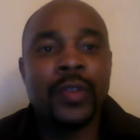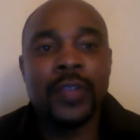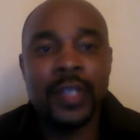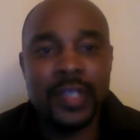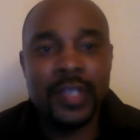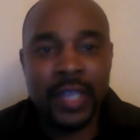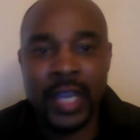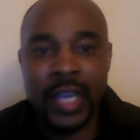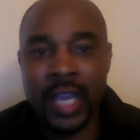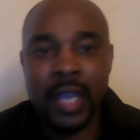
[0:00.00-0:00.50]
the
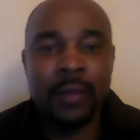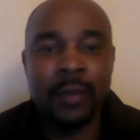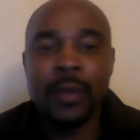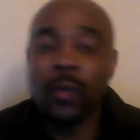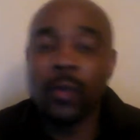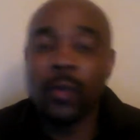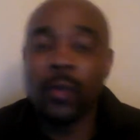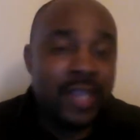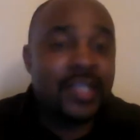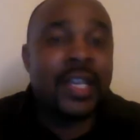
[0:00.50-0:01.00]
team,
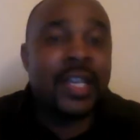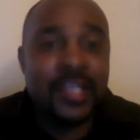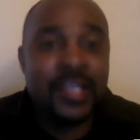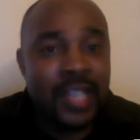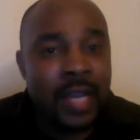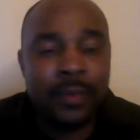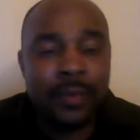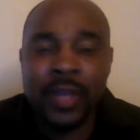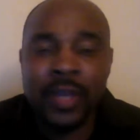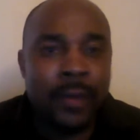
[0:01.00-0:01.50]
we can say the
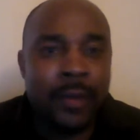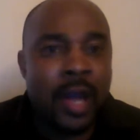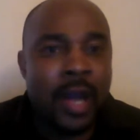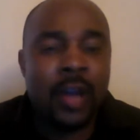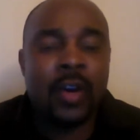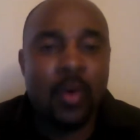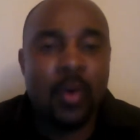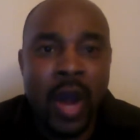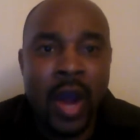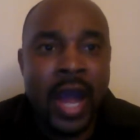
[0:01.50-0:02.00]
same thing about
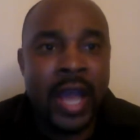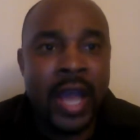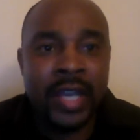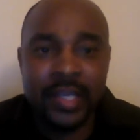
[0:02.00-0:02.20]
Kawhi